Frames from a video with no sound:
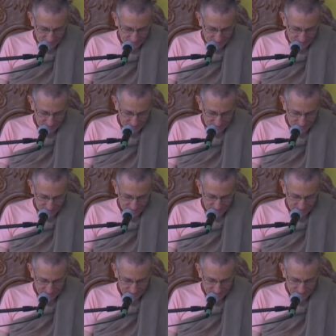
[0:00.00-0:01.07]
of Lakshmi,
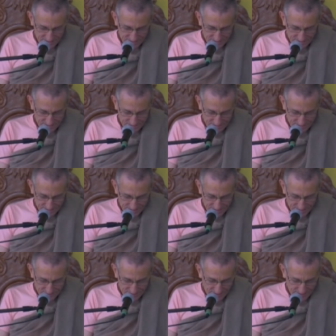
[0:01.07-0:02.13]

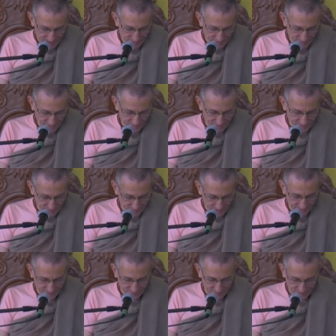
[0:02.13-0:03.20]
he became her
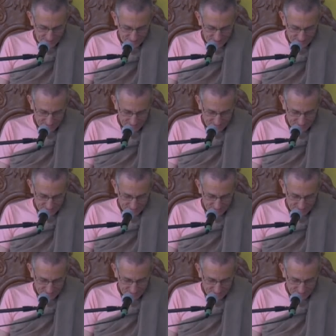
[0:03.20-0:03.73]
female friend.